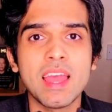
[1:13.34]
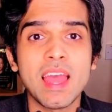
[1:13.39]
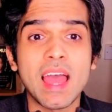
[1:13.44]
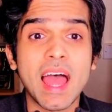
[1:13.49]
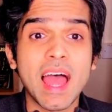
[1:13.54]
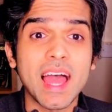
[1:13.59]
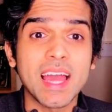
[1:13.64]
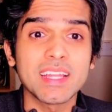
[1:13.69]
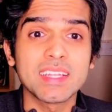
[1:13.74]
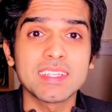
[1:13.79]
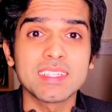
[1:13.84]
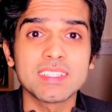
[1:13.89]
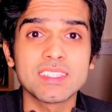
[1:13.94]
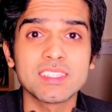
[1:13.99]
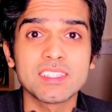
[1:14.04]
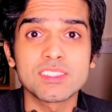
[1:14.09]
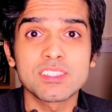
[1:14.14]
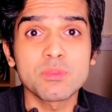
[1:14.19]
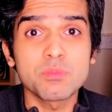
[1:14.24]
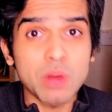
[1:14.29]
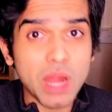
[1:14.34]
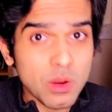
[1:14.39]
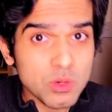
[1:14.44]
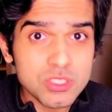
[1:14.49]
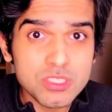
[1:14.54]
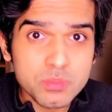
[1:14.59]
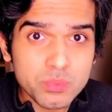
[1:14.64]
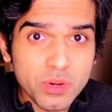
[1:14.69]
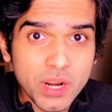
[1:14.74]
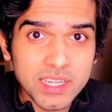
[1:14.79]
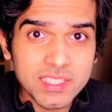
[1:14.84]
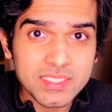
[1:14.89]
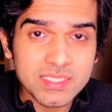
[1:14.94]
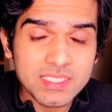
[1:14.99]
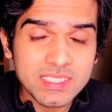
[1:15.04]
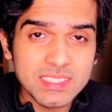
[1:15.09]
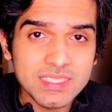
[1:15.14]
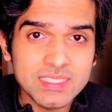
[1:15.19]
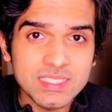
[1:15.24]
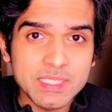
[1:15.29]
And so I was
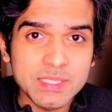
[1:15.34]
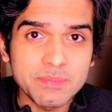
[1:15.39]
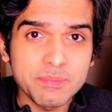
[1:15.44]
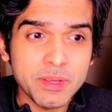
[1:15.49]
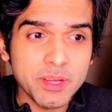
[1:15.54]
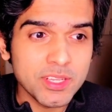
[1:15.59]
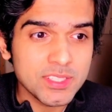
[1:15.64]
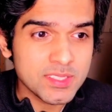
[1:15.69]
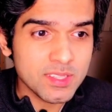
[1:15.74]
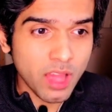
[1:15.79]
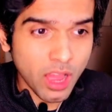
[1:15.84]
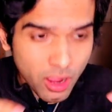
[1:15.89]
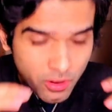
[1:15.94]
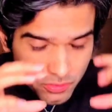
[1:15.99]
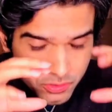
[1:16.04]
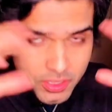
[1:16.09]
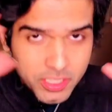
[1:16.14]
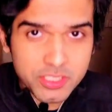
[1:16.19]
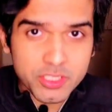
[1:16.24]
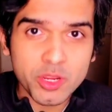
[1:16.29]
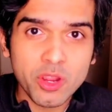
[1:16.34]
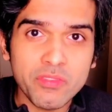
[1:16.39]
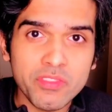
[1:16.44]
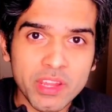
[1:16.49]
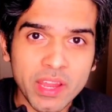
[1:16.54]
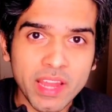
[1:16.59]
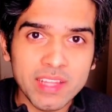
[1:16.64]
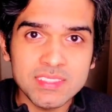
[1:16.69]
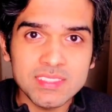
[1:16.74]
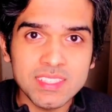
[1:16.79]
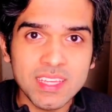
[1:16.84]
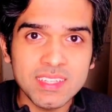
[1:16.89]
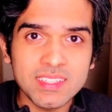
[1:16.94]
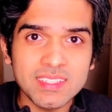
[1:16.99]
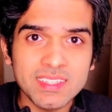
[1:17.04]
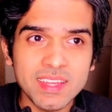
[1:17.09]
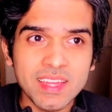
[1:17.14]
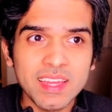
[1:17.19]
surprised because after they took off their headset,